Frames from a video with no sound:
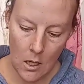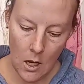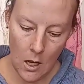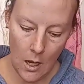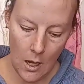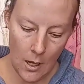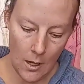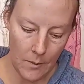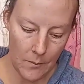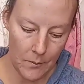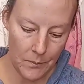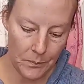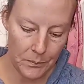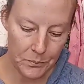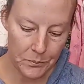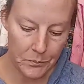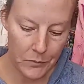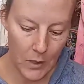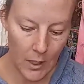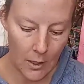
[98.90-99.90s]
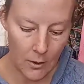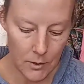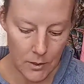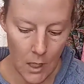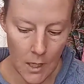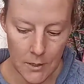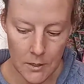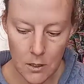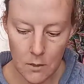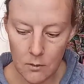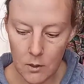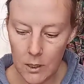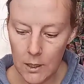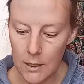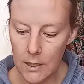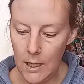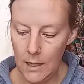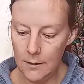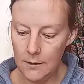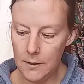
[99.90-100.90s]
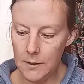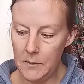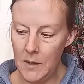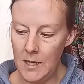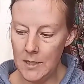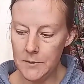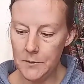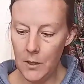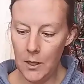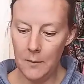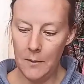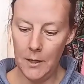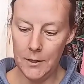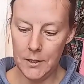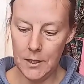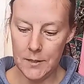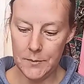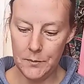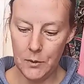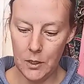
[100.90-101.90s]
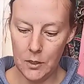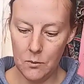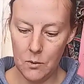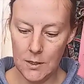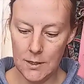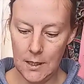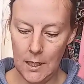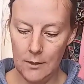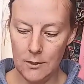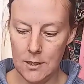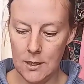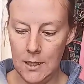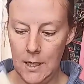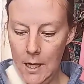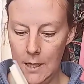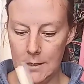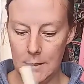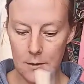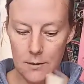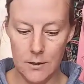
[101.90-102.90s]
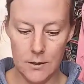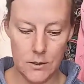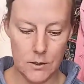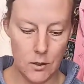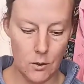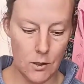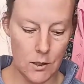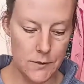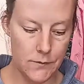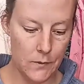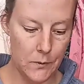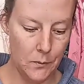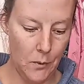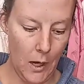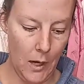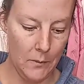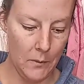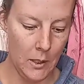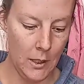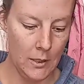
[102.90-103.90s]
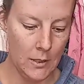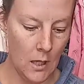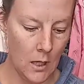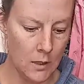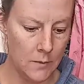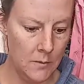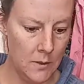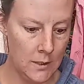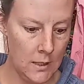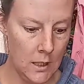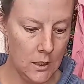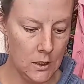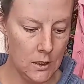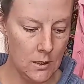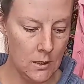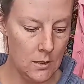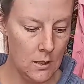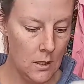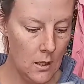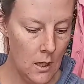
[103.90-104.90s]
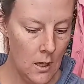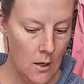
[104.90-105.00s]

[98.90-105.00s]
It was also really, the best part about this book was that it was an excellent source for primary documentation.